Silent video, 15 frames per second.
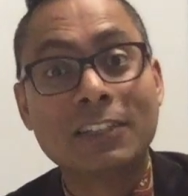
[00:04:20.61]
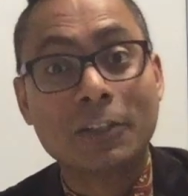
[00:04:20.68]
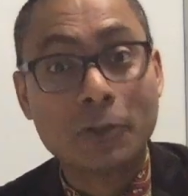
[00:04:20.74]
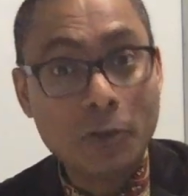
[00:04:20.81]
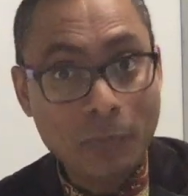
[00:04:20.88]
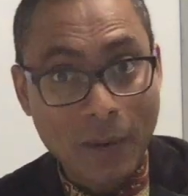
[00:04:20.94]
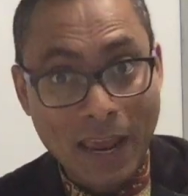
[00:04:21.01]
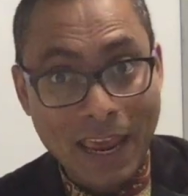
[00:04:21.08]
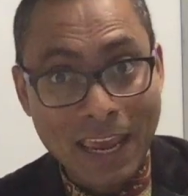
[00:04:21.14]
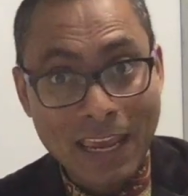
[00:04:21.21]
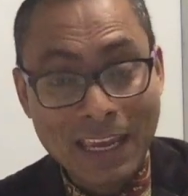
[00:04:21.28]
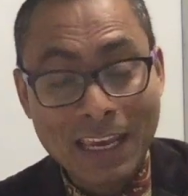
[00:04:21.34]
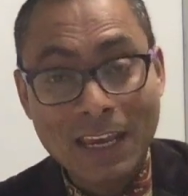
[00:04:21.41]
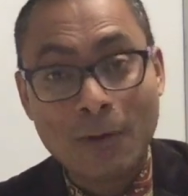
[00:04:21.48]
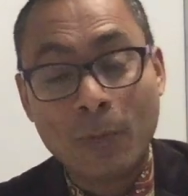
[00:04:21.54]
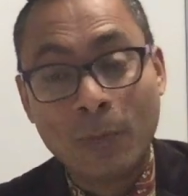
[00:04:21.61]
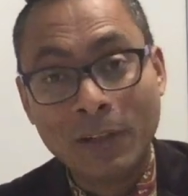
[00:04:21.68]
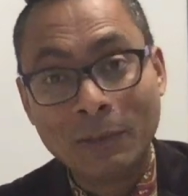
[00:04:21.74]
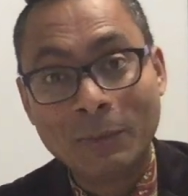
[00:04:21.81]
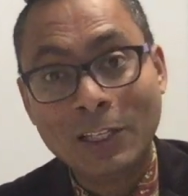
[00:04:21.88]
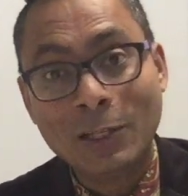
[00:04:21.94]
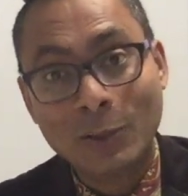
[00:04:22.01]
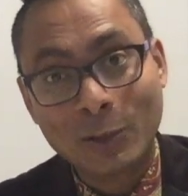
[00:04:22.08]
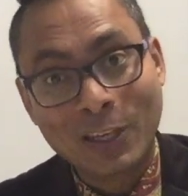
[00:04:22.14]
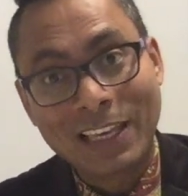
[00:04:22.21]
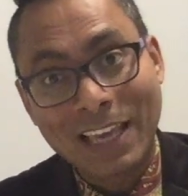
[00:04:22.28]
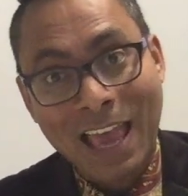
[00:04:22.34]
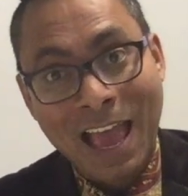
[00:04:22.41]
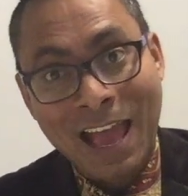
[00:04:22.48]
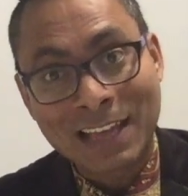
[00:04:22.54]
Group A will be
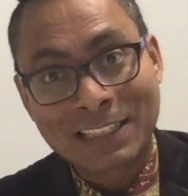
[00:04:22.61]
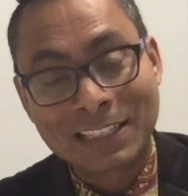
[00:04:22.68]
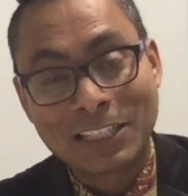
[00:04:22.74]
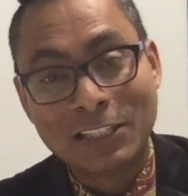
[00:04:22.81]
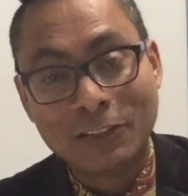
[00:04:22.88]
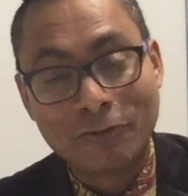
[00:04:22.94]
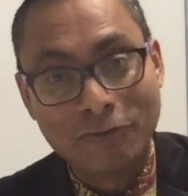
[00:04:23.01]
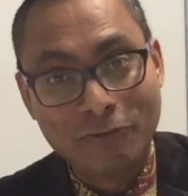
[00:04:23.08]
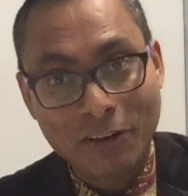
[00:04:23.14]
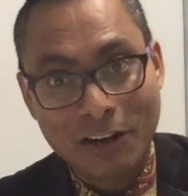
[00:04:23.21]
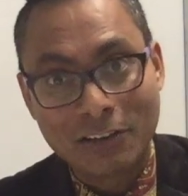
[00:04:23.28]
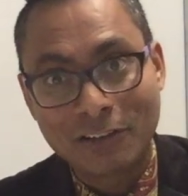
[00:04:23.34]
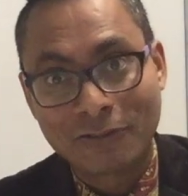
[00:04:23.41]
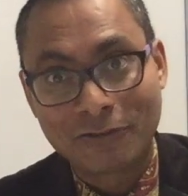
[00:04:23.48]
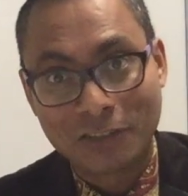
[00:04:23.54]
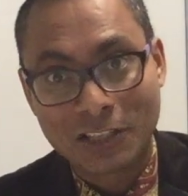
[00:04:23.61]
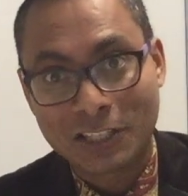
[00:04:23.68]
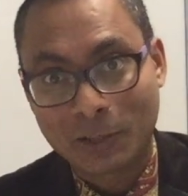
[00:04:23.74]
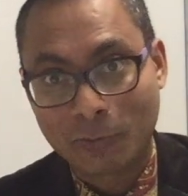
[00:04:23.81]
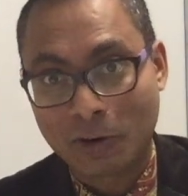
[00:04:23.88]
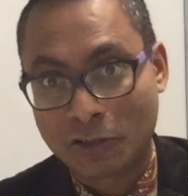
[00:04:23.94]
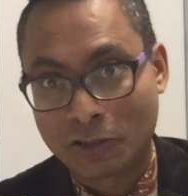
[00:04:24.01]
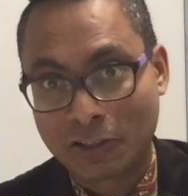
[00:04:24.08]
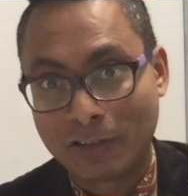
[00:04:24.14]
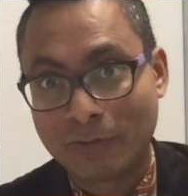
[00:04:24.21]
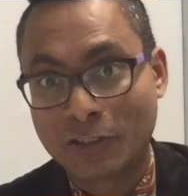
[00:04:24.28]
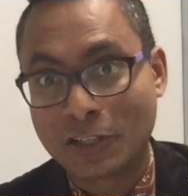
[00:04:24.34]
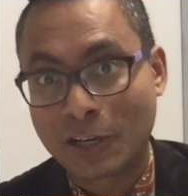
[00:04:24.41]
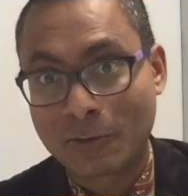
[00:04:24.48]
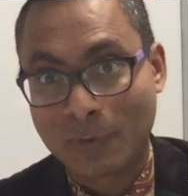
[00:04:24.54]
looking at the very first question
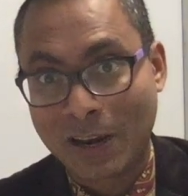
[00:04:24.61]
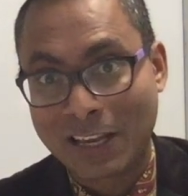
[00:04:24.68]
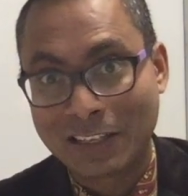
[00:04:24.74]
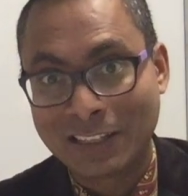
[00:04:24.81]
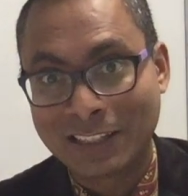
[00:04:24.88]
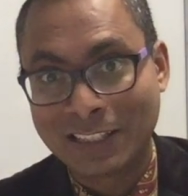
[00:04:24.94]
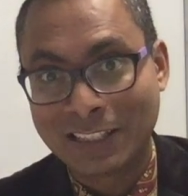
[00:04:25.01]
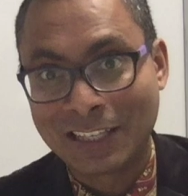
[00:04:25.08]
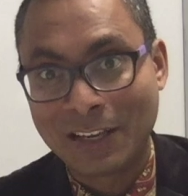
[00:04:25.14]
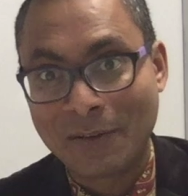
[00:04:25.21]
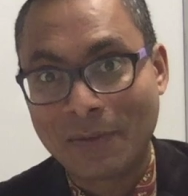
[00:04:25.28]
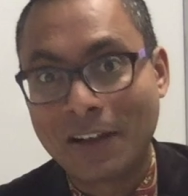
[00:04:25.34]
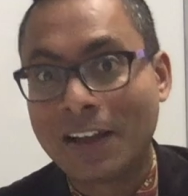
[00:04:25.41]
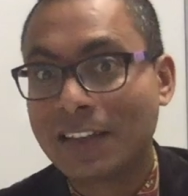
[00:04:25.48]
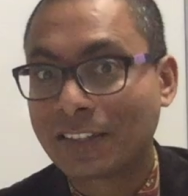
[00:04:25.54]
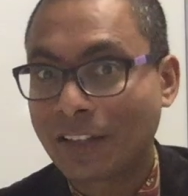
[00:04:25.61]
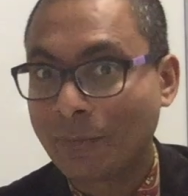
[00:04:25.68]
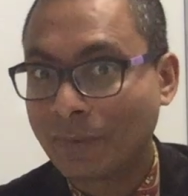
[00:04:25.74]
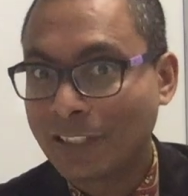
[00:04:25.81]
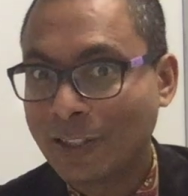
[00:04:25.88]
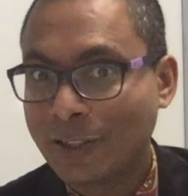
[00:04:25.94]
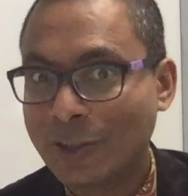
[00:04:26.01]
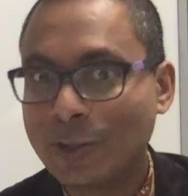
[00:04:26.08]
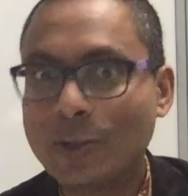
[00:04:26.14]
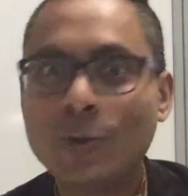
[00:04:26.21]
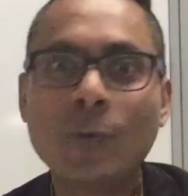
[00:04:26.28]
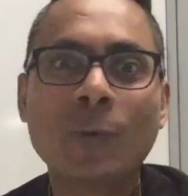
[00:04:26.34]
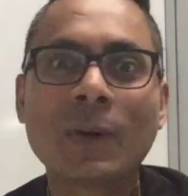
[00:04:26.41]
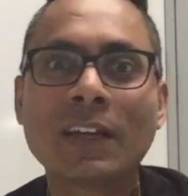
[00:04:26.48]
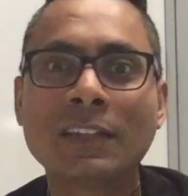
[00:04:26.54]
which I raised, something to do
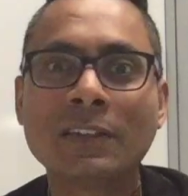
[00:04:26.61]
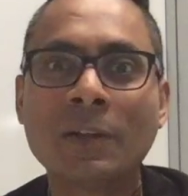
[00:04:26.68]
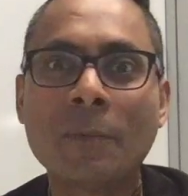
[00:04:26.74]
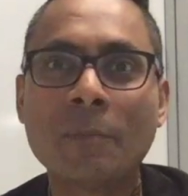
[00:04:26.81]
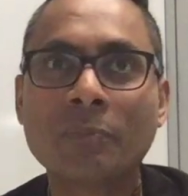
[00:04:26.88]
with